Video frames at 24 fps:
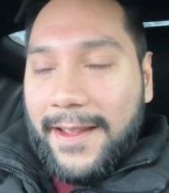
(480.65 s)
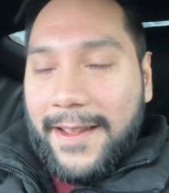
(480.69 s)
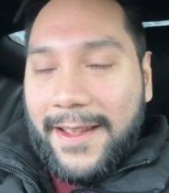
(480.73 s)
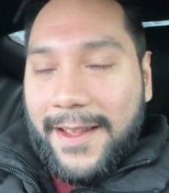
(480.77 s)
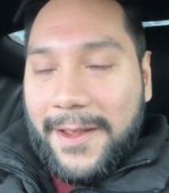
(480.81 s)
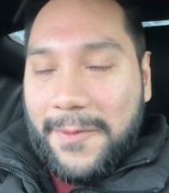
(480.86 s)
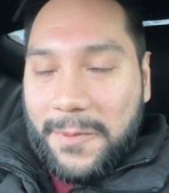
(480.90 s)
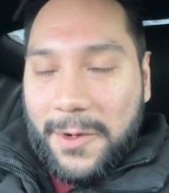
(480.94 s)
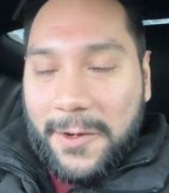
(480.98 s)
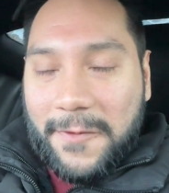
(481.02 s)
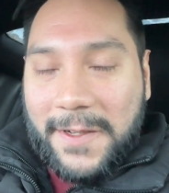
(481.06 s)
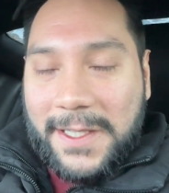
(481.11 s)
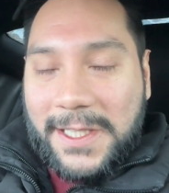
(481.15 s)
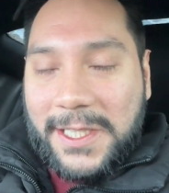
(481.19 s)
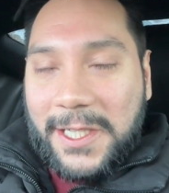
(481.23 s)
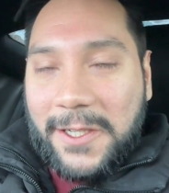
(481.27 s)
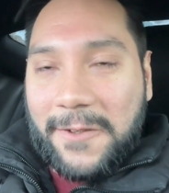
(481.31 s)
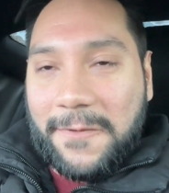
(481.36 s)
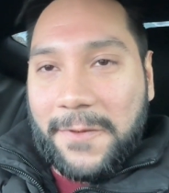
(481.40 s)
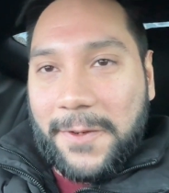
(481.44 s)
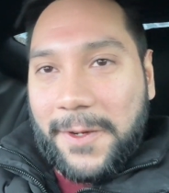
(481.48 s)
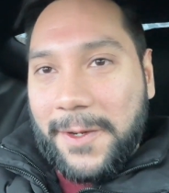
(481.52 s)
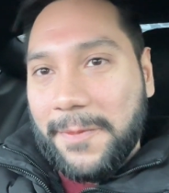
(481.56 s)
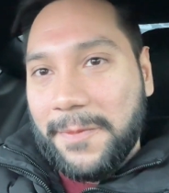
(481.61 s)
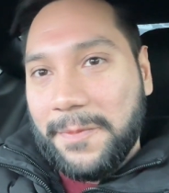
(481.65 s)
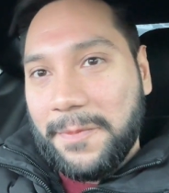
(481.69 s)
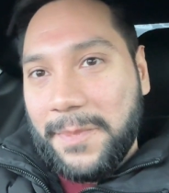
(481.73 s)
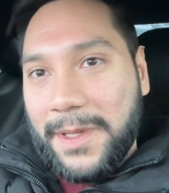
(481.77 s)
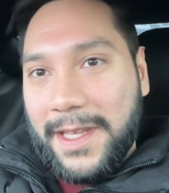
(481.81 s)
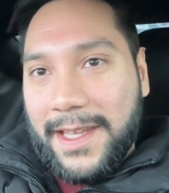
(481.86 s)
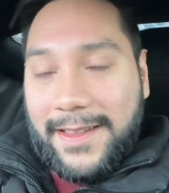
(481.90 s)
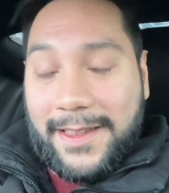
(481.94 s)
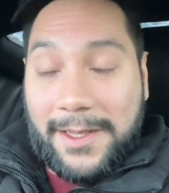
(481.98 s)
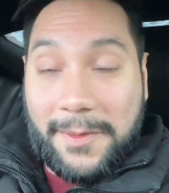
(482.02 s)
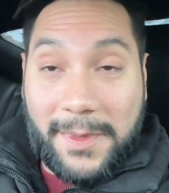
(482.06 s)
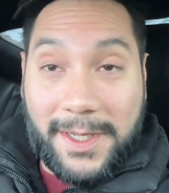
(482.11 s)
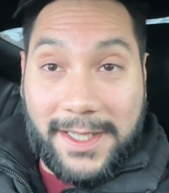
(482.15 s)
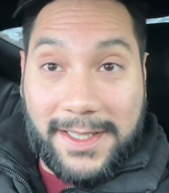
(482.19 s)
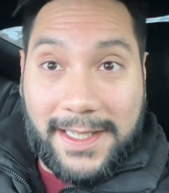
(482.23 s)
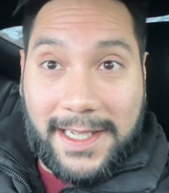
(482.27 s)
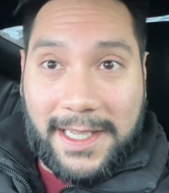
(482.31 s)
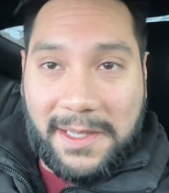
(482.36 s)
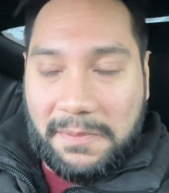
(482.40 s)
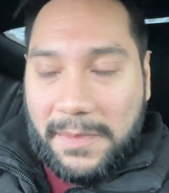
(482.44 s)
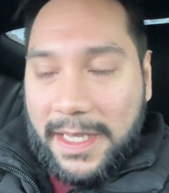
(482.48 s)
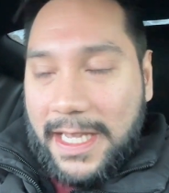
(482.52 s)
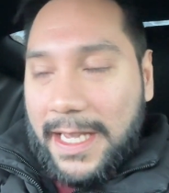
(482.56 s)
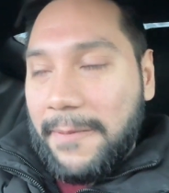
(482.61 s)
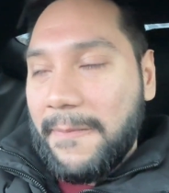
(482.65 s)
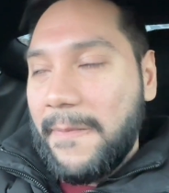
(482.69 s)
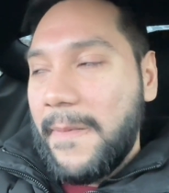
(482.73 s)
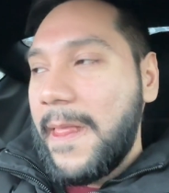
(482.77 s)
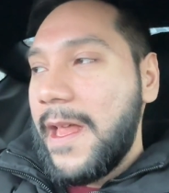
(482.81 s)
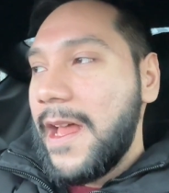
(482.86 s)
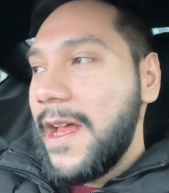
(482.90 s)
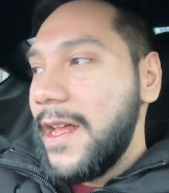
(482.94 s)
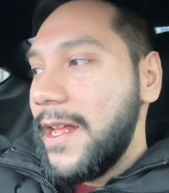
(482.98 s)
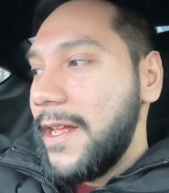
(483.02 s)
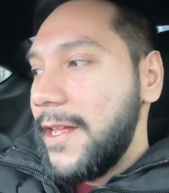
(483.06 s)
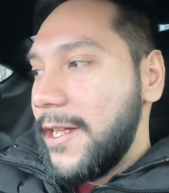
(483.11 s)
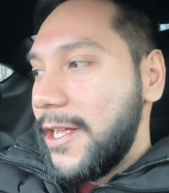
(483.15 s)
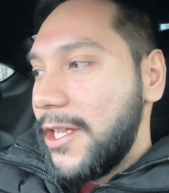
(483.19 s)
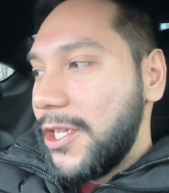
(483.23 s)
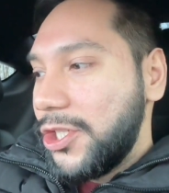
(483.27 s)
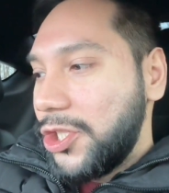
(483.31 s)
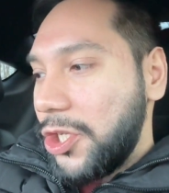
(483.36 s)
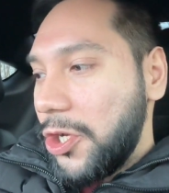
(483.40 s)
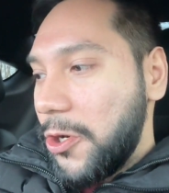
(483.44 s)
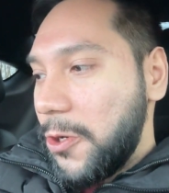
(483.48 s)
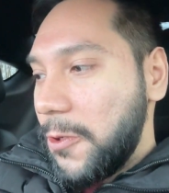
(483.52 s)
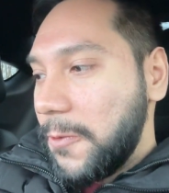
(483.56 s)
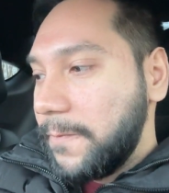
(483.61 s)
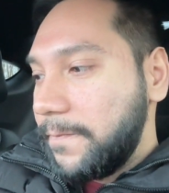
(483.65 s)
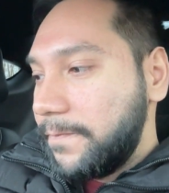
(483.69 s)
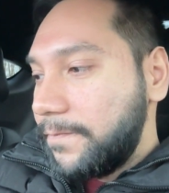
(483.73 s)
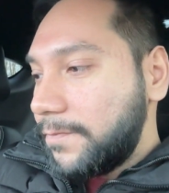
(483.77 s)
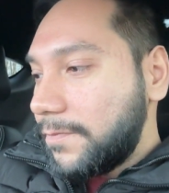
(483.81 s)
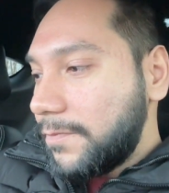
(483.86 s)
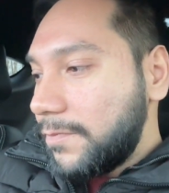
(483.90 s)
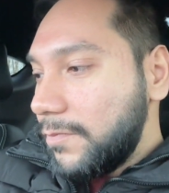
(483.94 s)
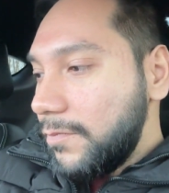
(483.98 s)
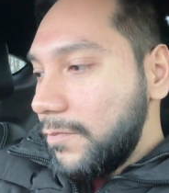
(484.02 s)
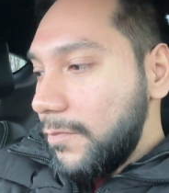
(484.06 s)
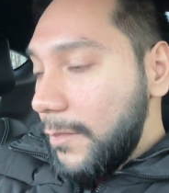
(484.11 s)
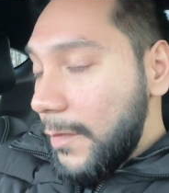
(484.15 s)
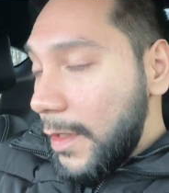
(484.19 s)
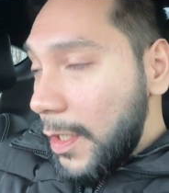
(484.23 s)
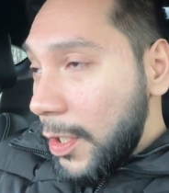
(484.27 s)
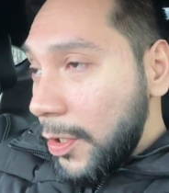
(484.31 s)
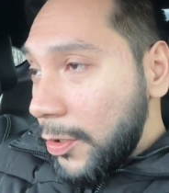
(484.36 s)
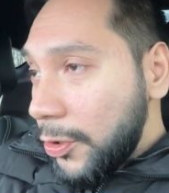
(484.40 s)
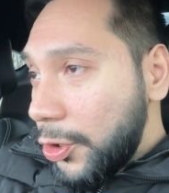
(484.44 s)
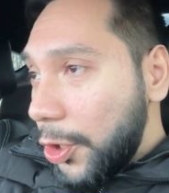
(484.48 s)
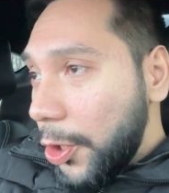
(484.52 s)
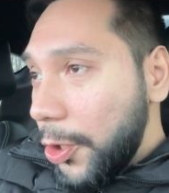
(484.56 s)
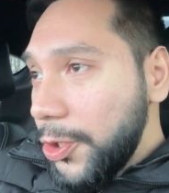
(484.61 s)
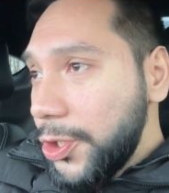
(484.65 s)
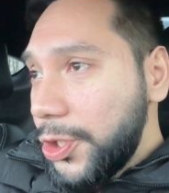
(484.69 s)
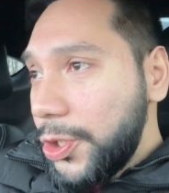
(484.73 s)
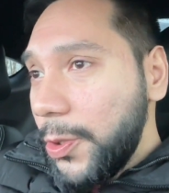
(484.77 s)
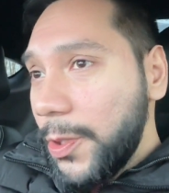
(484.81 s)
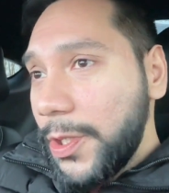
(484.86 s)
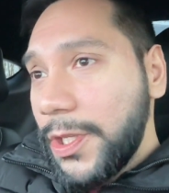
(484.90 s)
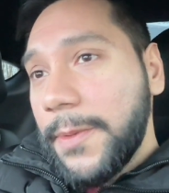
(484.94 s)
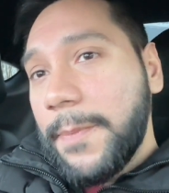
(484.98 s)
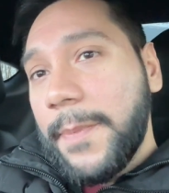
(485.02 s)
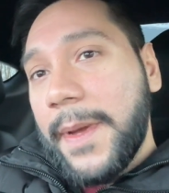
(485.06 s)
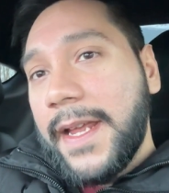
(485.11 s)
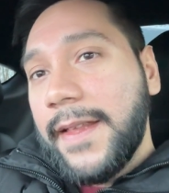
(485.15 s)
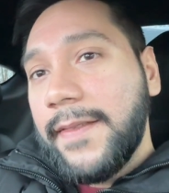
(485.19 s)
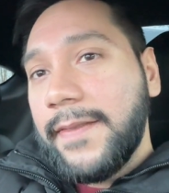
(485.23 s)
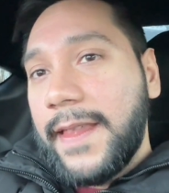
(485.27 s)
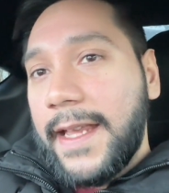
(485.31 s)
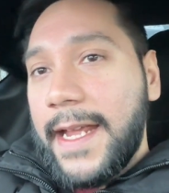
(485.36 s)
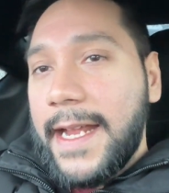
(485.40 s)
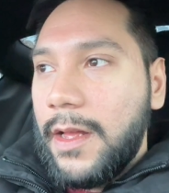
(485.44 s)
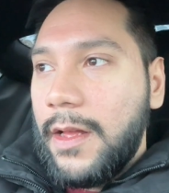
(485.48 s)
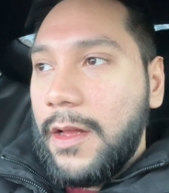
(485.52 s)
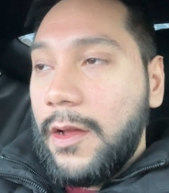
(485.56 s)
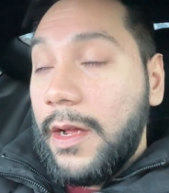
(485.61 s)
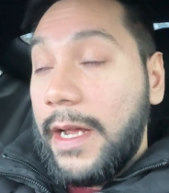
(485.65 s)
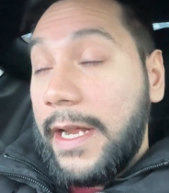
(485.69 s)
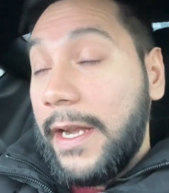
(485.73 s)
it prevents you from being the Mustang meme. So those two are the main things.